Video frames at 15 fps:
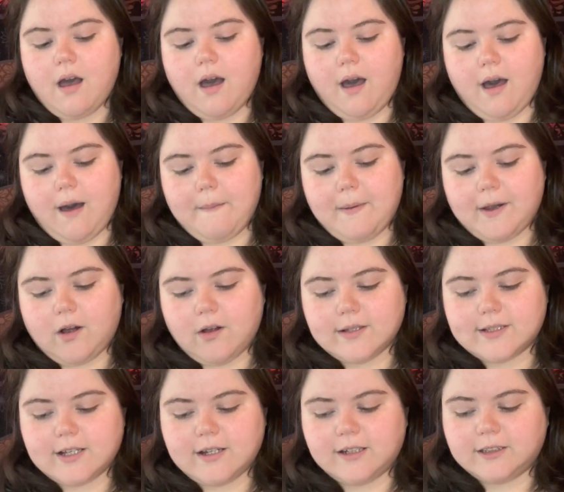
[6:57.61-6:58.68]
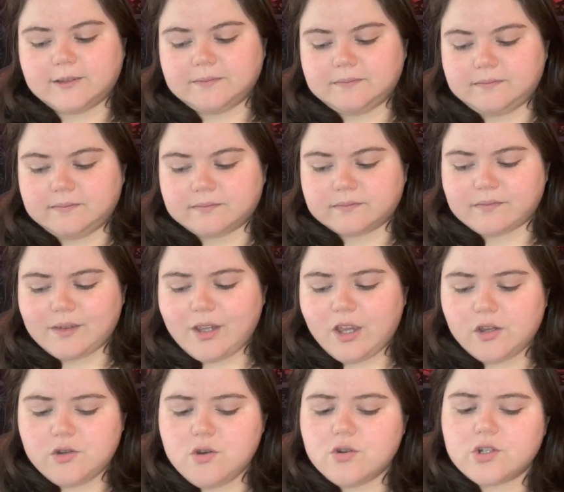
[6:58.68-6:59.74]
But also,
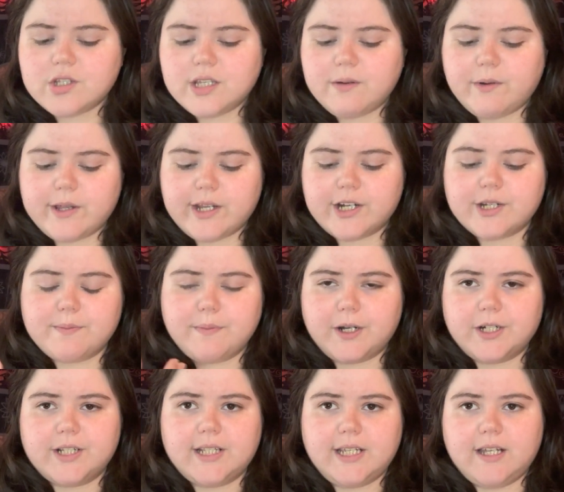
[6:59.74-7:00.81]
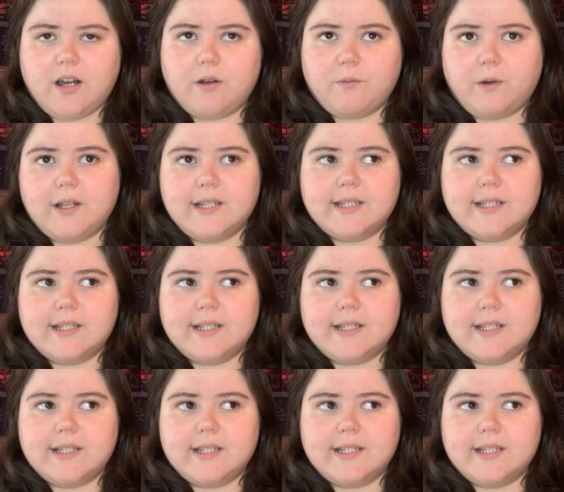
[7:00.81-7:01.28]
usually where there's mercy on one